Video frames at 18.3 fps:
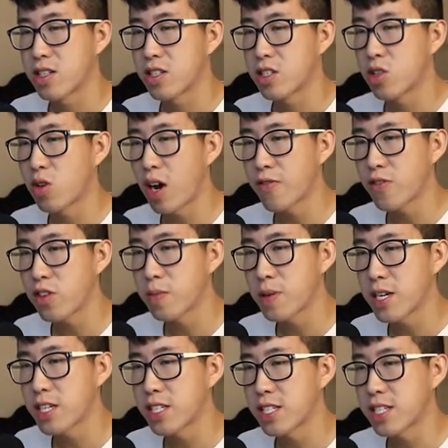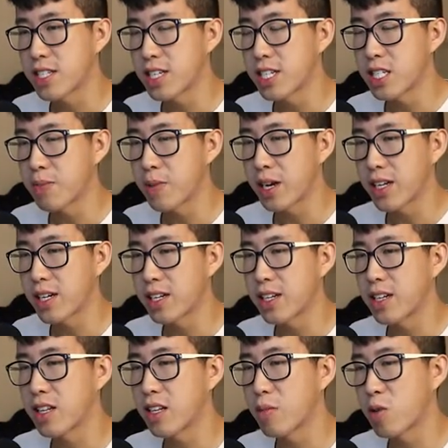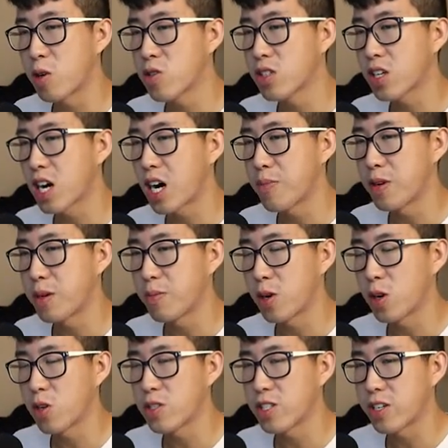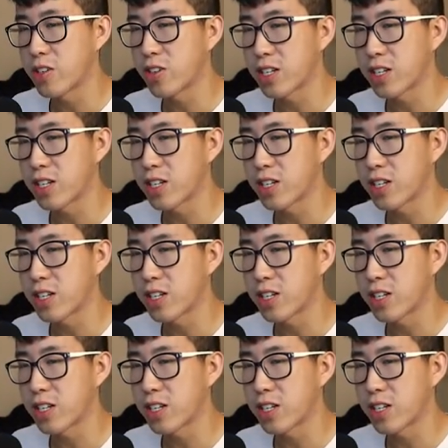So after a patient is intubated, the most common modes that you're